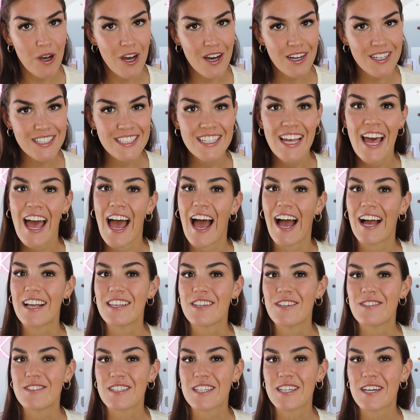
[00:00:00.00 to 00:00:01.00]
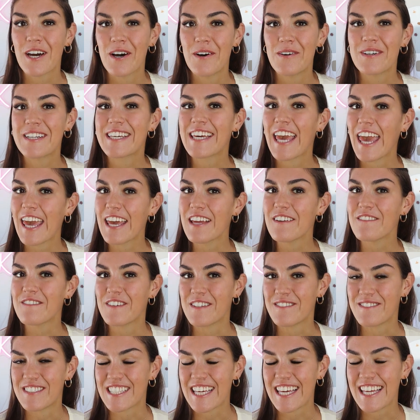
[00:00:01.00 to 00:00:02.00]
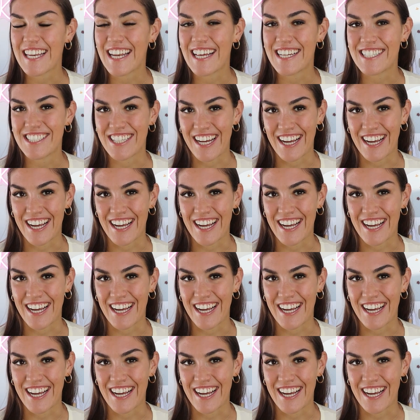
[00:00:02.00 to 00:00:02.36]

box and using code KATE15 at